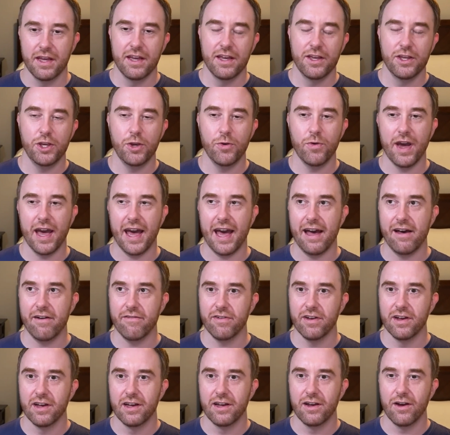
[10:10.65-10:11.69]
you have
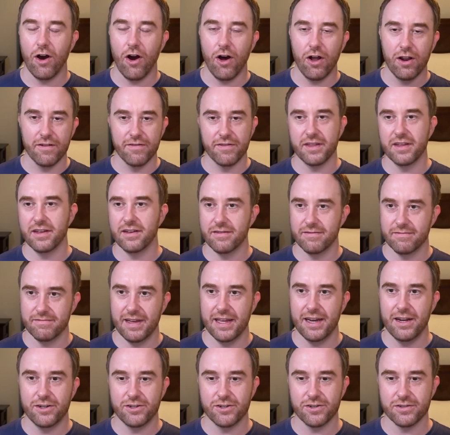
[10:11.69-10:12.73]
all of the
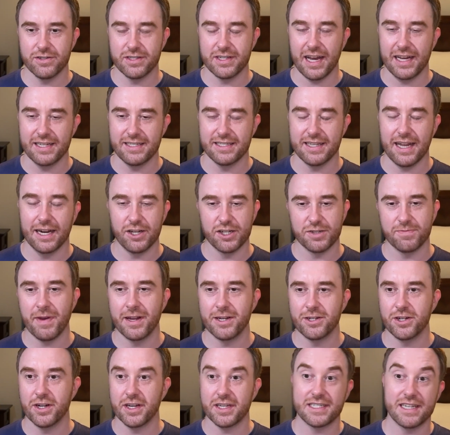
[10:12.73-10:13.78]
integer sizes that I just
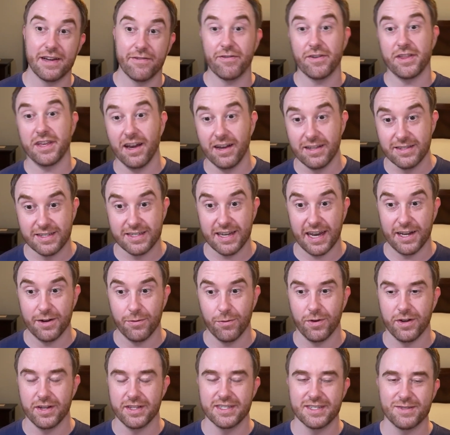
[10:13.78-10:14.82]
mentioned, except for the unsigned
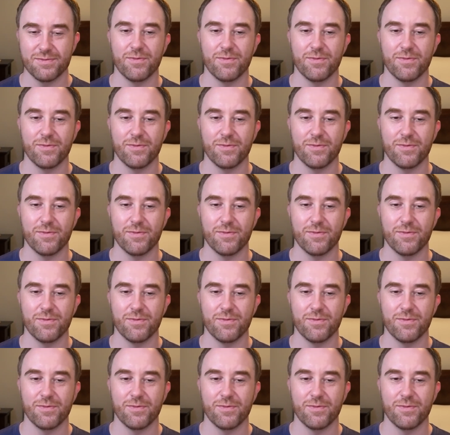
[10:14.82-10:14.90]
ones.